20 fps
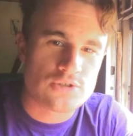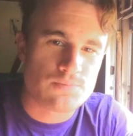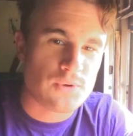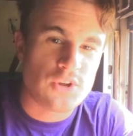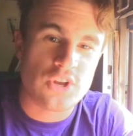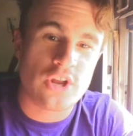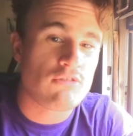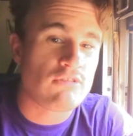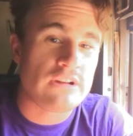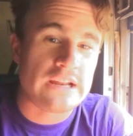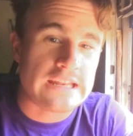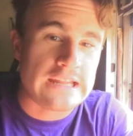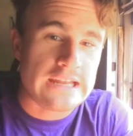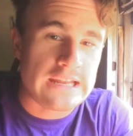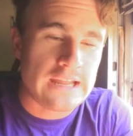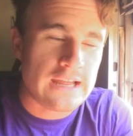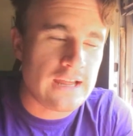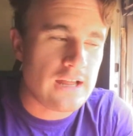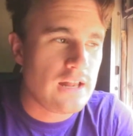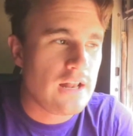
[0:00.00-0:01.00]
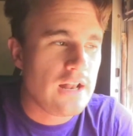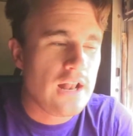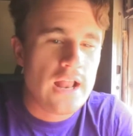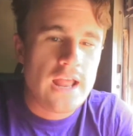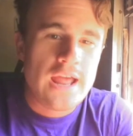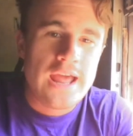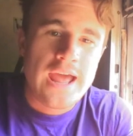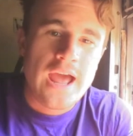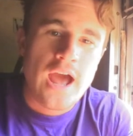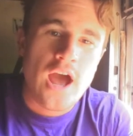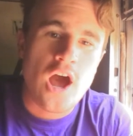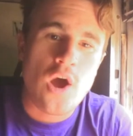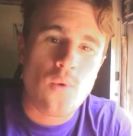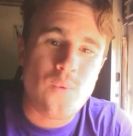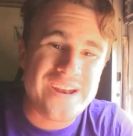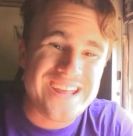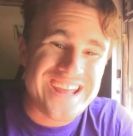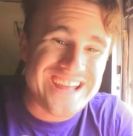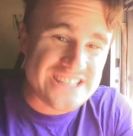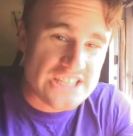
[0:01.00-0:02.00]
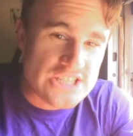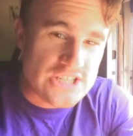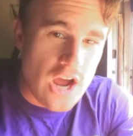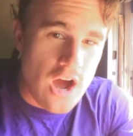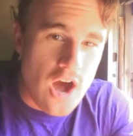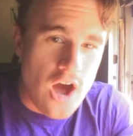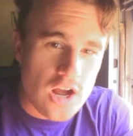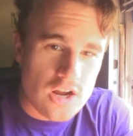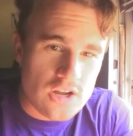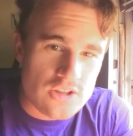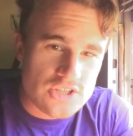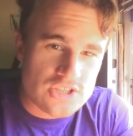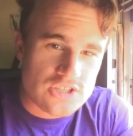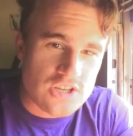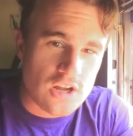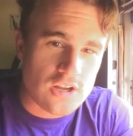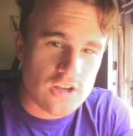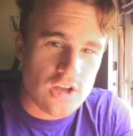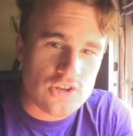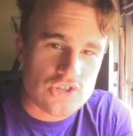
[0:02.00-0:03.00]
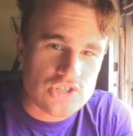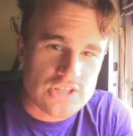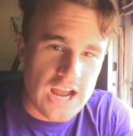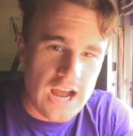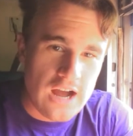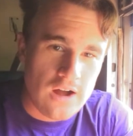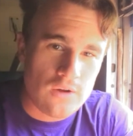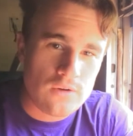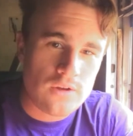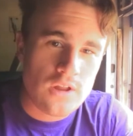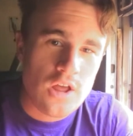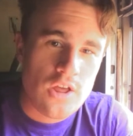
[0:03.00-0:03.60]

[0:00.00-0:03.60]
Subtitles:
but you don't really need it. When it gets dark and the sun goes down,